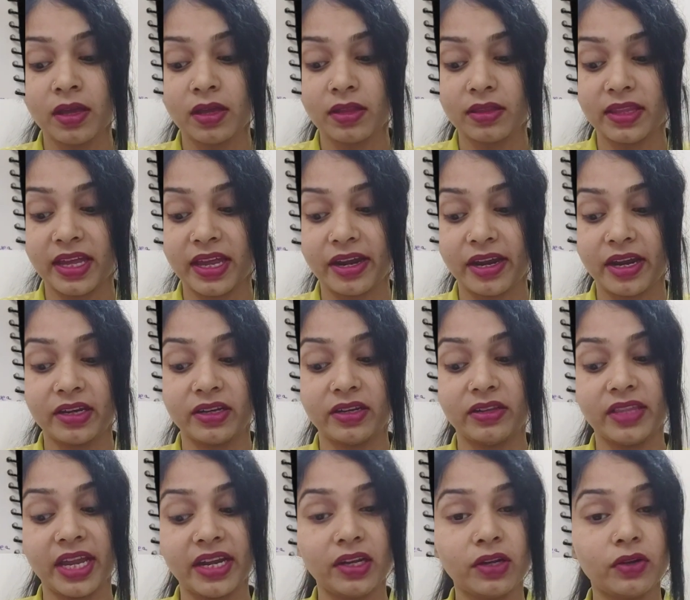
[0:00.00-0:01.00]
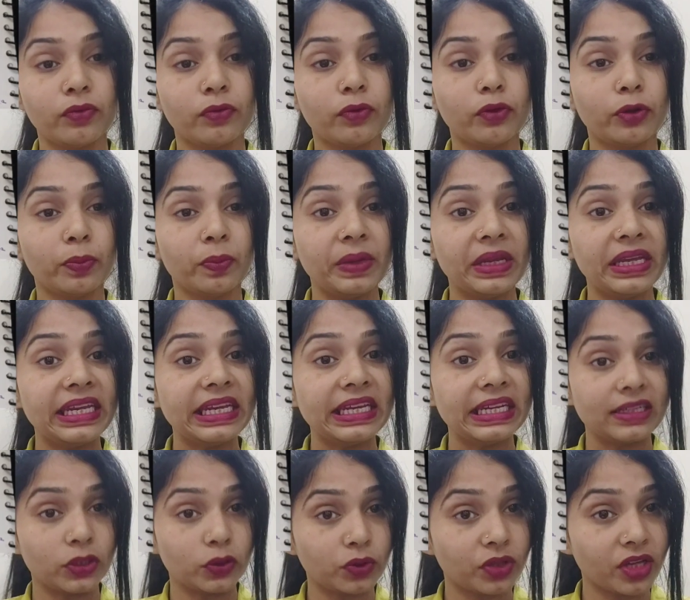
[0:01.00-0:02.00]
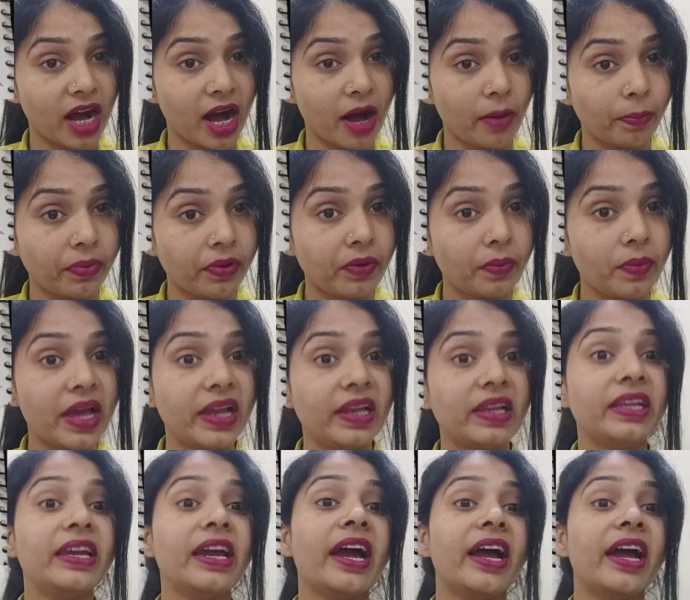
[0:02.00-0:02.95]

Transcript: that would be to the upper belly,